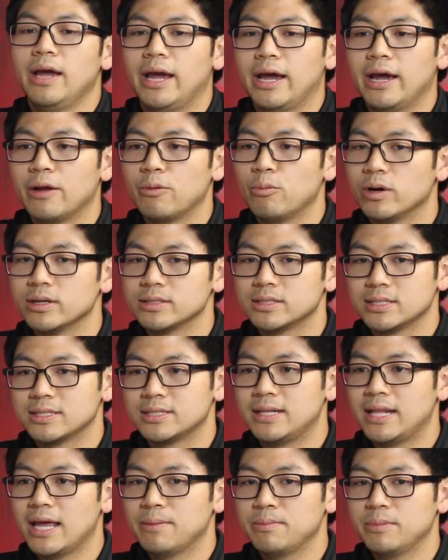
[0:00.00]
and once it's
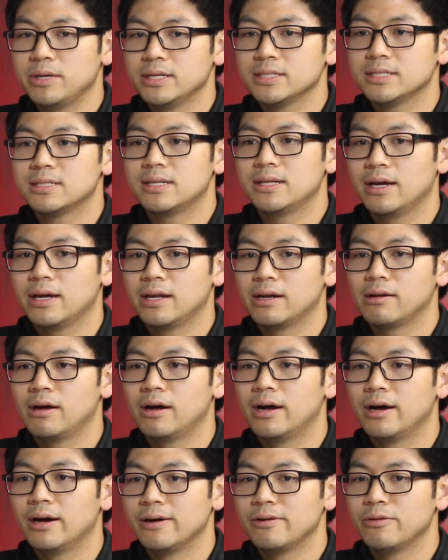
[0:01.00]
damaged, then
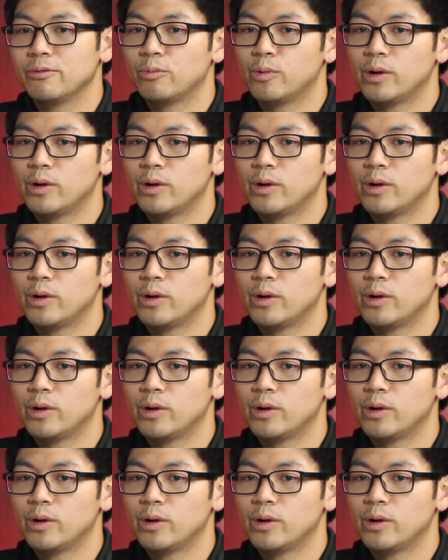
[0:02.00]
uh,